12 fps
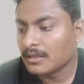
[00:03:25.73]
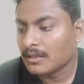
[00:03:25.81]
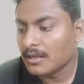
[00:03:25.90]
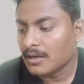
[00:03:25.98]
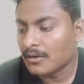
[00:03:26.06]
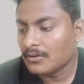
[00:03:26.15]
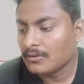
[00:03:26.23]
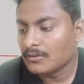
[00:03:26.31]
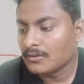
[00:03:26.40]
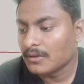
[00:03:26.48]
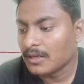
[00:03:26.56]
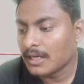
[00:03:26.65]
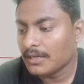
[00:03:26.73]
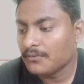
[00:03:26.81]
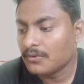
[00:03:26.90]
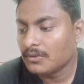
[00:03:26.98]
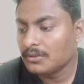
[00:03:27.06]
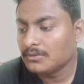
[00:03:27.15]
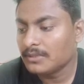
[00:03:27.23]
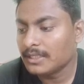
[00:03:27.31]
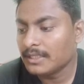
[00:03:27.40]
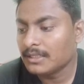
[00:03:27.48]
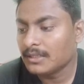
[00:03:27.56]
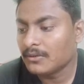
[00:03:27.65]
Now I want to
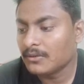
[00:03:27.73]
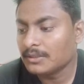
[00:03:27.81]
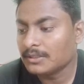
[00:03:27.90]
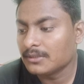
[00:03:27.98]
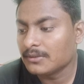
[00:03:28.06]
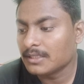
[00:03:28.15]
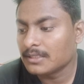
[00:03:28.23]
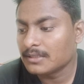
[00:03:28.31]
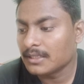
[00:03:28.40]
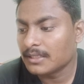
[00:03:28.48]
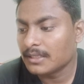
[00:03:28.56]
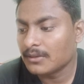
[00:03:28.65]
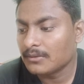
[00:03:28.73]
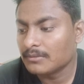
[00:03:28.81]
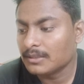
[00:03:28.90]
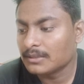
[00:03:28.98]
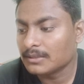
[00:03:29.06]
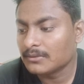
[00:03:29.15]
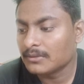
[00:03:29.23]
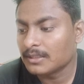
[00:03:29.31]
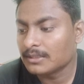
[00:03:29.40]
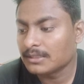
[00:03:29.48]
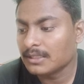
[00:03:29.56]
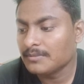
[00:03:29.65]
create a horizontal circle on the
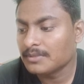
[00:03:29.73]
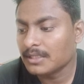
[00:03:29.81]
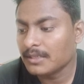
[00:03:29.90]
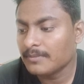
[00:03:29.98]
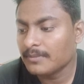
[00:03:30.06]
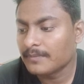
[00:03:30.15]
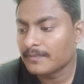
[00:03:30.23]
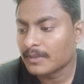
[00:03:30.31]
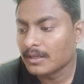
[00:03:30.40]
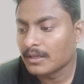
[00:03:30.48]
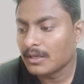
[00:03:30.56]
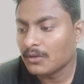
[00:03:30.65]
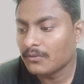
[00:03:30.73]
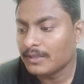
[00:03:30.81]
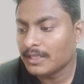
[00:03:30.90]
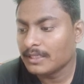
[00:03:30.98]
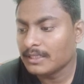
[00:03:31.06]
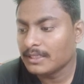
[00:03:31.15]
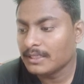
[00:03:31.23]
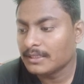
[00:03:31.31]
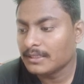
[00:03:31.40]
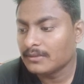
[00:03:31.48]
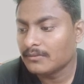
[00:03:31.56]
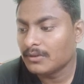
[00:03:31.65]
same shape. How we can
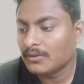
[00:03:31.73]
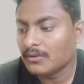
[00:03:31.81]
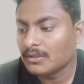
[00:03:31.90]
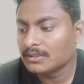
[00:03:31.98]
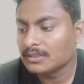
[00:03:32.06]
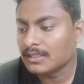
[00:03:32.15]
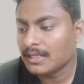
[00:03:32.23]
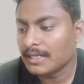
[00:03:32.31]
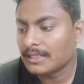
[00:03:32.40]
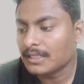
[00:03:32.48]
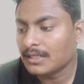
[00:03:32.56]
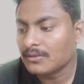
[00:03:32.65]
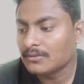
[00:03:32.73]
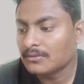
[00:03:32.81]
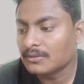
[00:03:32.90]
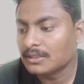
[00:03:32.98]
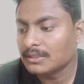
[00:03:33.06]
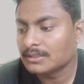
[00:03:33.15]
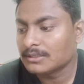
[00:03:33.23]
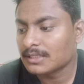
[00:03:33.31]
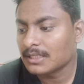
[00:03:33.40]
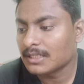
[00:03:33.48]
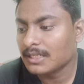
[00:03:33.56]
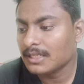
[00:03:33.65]
create it? Because right now this
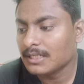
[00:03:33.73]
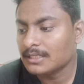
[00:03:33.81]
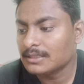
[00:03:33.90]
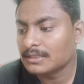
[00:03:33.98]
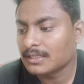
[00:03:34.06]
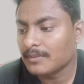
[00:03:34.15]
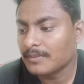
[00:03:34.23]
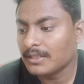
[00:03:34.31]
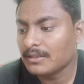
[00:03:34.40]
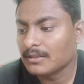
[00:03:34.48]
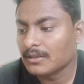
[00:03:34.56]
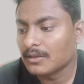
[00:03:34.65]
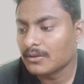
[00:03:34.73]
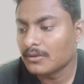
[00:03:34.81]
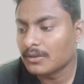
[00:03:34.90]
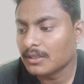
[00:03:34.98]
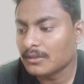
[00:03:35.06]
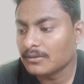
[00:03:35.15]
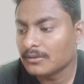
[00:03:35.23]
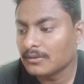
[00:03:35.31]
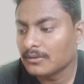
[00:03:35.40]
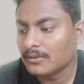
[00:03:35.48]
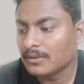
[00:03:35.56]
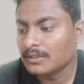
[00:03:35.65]
circle is coming on the
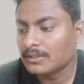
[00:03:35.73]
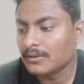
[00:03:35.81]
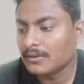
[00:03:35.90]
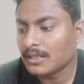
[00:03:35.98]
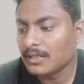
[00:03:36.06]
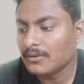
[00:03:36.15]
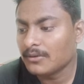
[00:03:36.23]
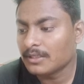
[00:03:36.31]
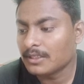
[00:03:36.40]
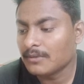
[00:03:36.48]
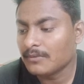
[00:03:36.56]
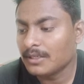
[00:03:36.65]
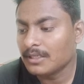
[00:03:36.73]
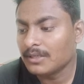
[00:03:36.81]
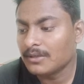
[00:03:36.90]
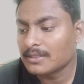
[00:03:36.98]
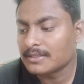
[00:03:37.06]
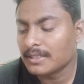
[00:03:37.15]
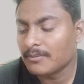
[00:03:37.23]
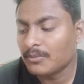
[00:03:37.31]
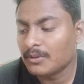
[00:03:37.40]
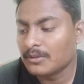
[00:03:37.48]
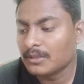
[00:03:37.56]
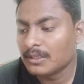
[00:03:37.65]
horizontal, not in a vertical shape.
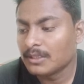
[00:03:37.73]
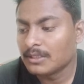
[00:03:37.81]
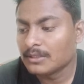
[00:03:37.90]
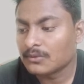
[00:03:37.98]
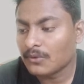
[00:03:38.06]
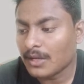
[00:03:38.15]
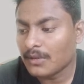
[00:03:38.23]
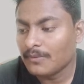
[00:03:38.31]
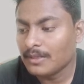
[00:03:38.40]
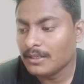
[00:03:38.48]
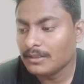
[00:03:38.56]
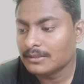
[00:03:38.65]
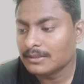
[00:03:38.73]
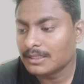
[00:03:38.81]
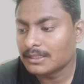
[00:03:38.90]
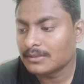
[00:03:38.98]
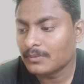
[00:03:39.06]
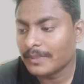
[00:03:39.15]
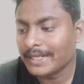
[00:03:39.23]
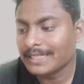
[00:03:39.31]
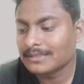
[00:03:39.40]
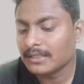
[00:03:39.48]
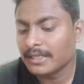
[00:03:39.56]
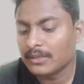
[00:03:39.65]
So I will just
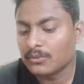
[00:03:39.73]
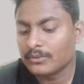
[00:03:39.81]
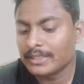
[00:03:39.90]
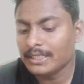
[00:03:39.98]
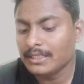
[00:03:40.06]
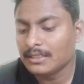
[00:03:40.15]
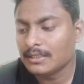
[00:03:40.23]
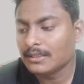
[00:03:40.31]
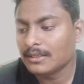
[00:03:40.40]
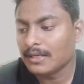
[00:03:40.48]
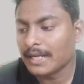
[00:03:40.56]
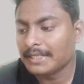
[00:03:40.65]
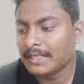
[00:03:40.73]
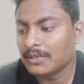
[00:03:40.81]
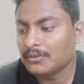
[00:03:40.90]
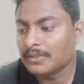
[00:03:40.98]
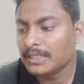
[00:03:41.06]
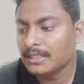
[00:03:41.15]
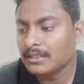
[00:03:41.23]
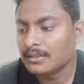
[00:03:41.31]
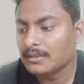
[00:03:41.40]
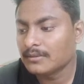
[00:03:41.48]
press arrow key, right arrow key.